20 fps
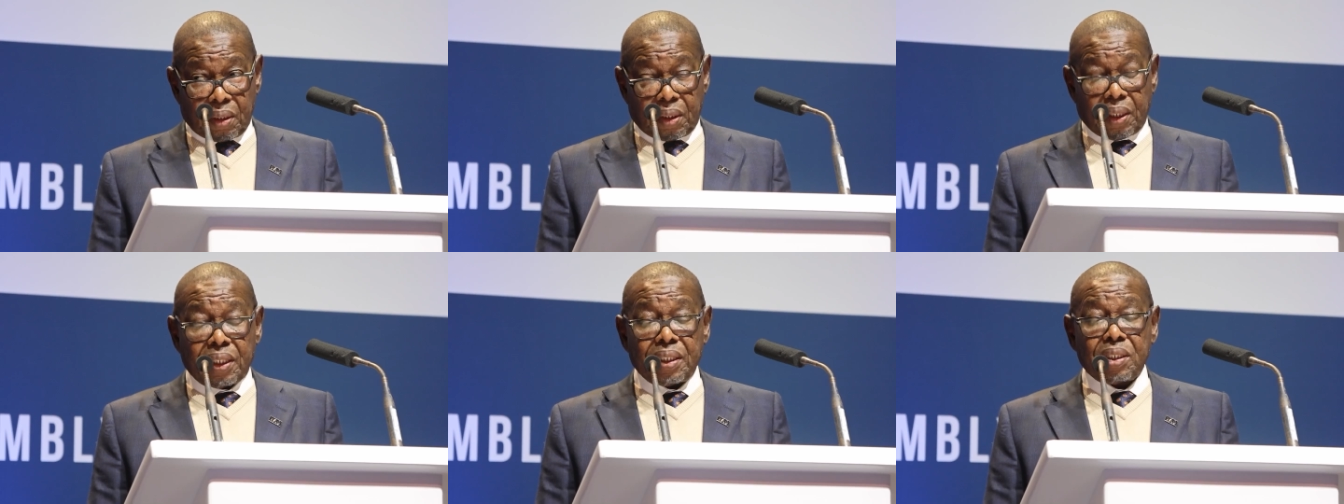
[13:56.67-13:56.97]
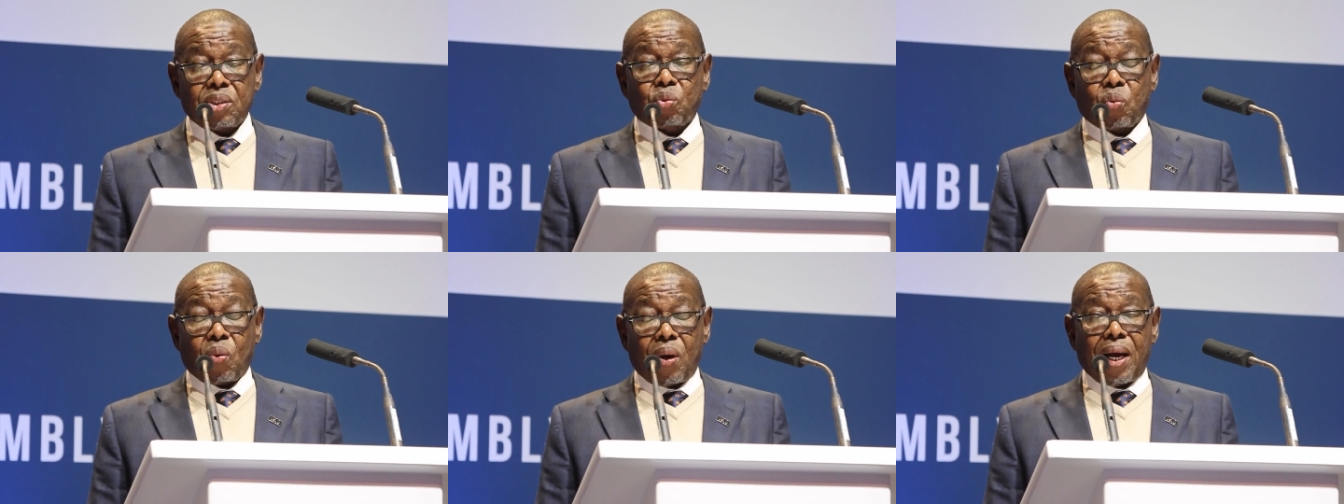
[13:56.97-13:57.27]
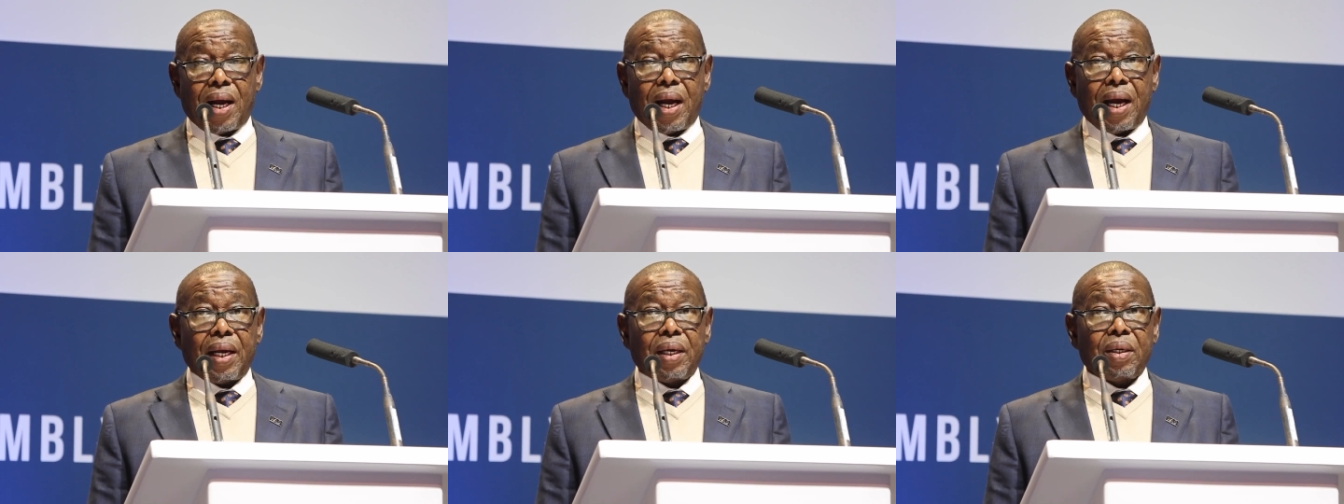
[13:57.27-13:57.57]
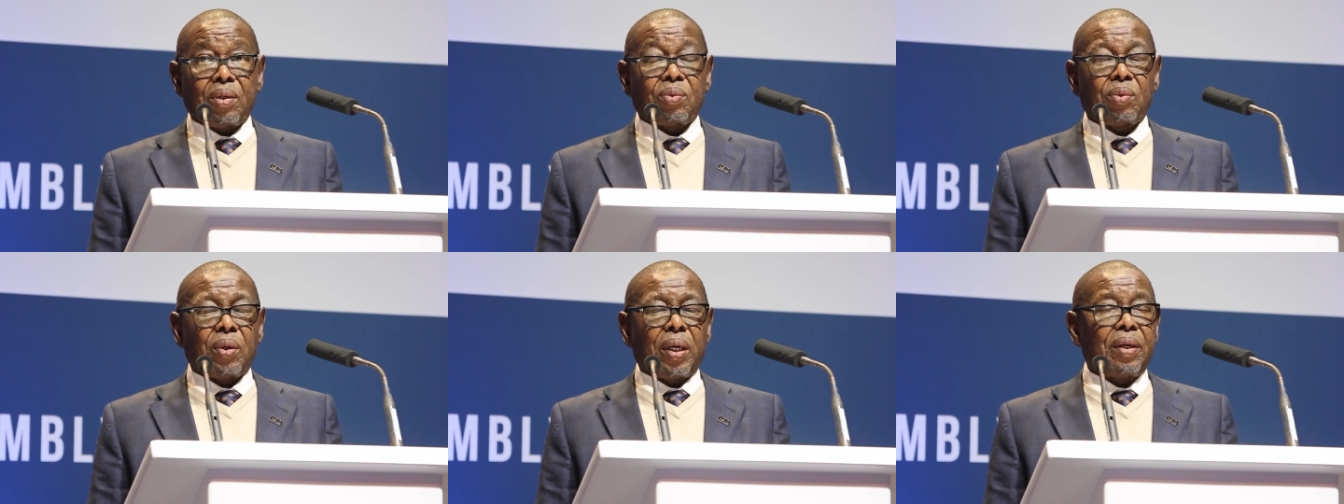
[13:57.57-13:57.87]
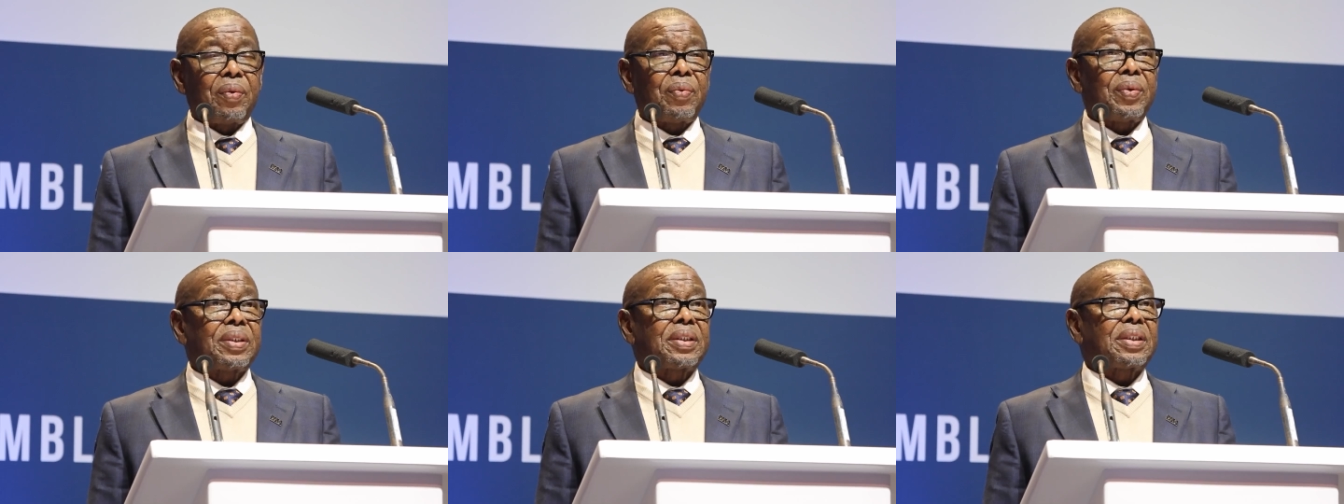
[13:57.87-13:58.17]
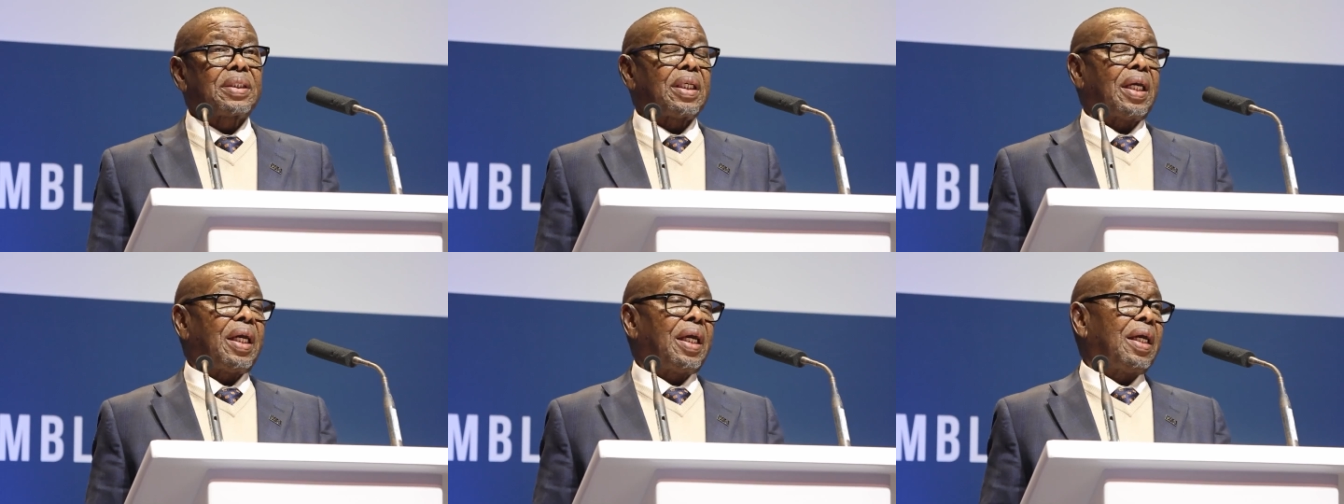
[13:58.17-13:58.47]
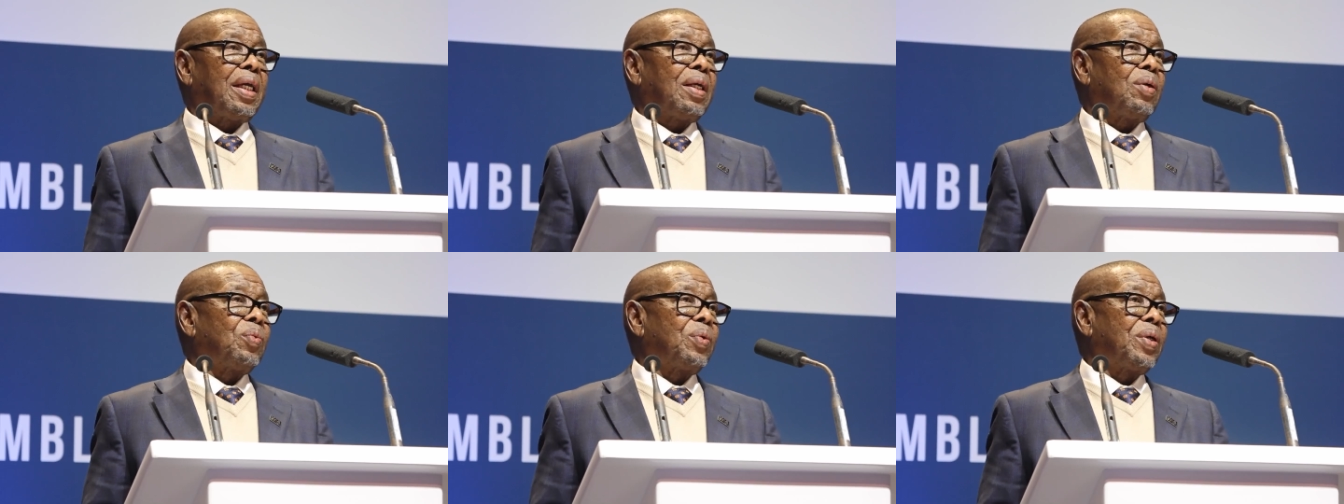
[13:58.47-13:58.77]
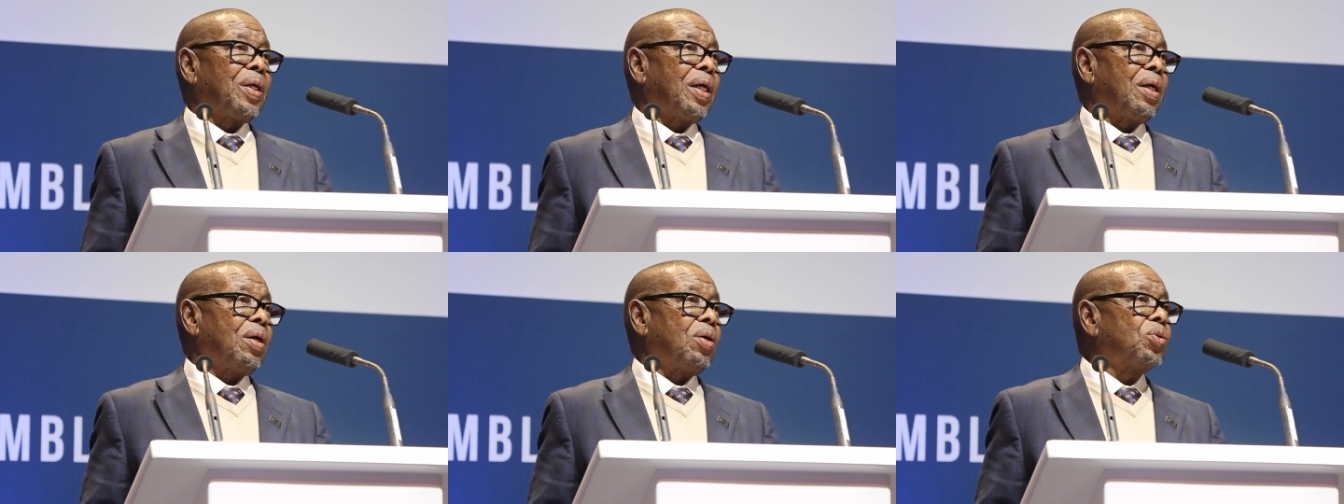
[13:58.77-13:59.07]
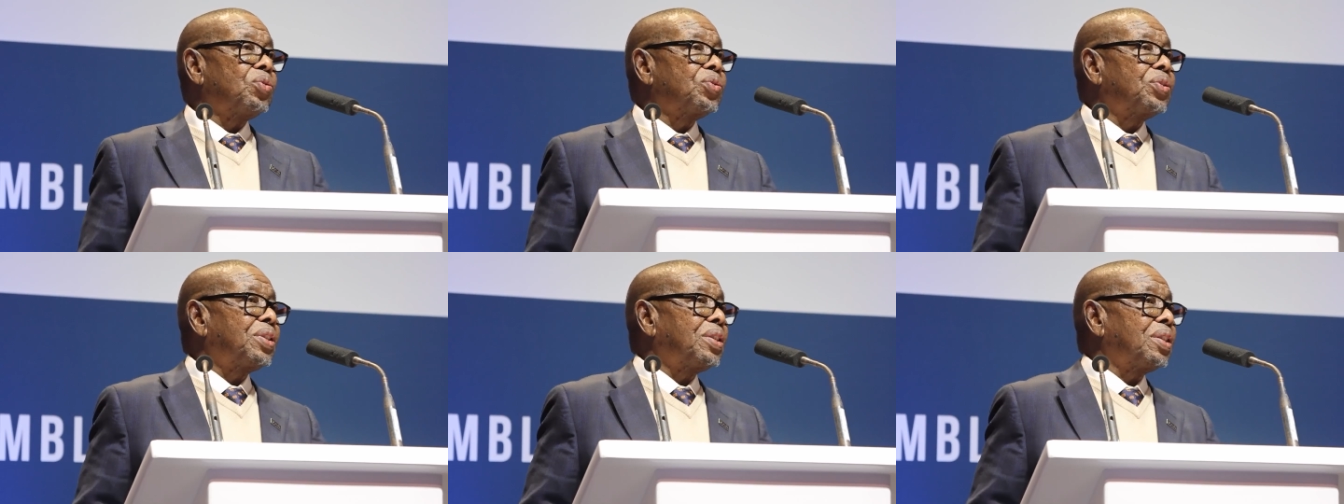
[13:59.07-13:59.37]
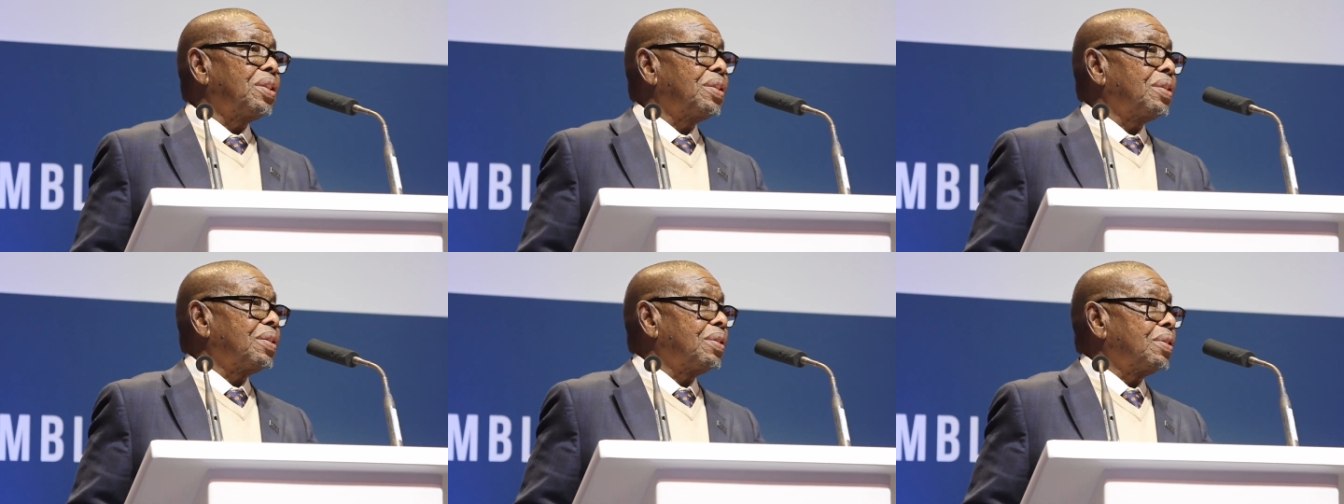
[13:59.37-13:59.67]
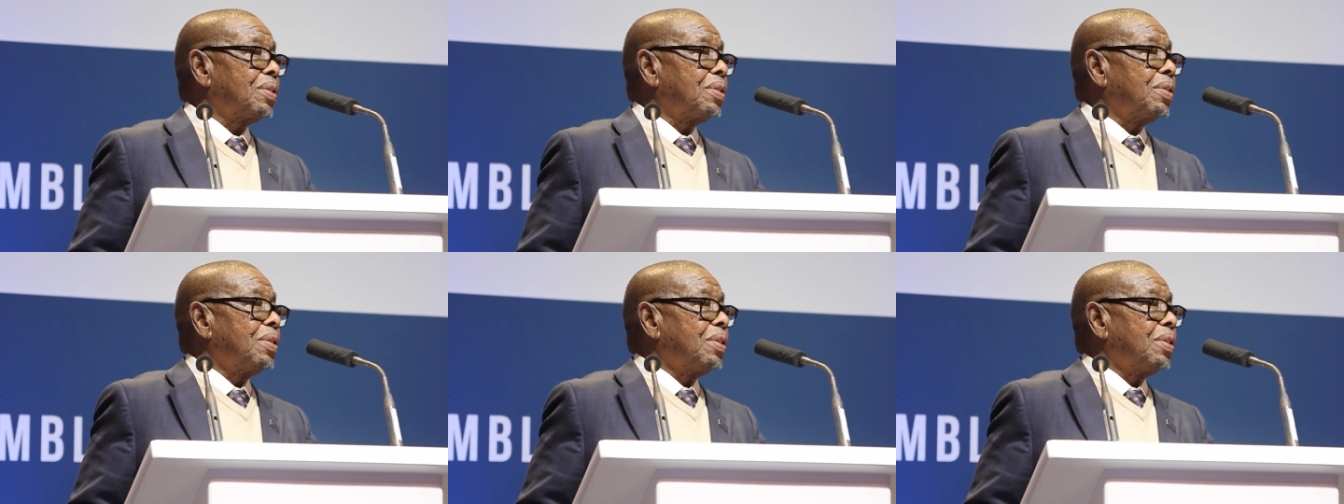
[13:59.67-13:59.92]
That is why when we say we are hosting